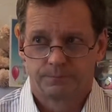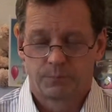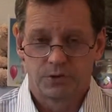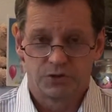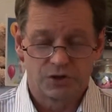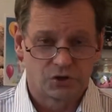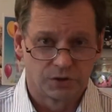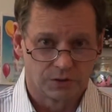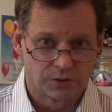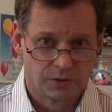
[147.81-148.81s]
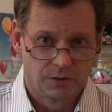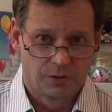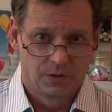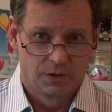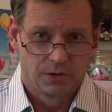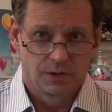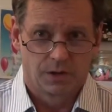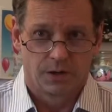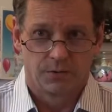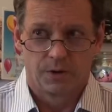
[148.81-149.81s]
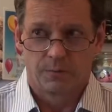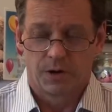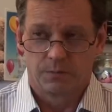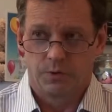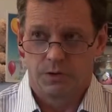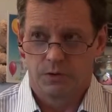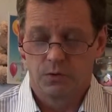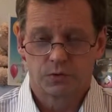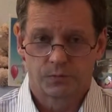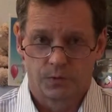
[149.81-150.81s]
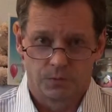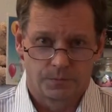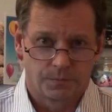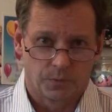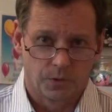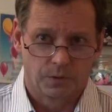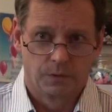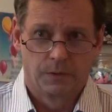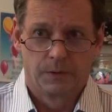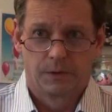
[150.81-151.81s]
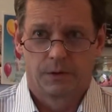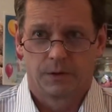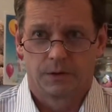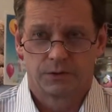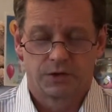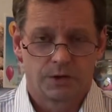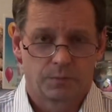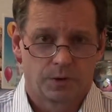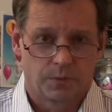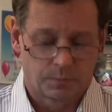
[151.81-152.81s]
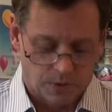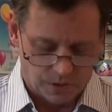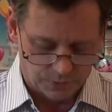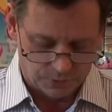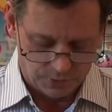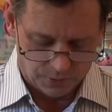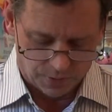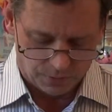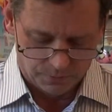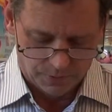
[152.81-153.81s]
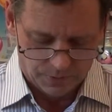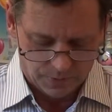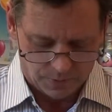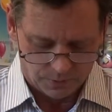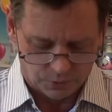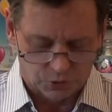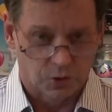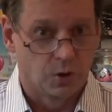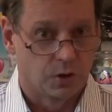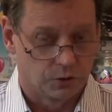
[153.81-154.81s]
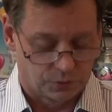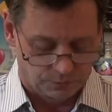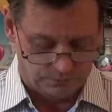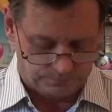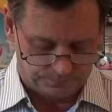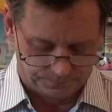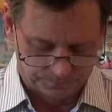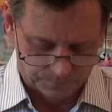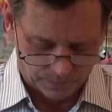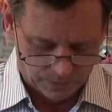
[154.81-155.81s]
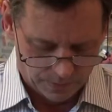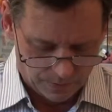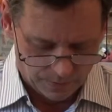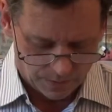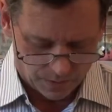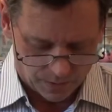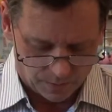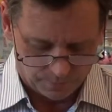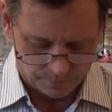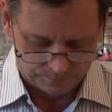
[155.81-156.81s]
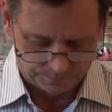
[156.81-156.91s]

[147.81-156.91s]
positions that might be useful for setting public policy are discouraged. Our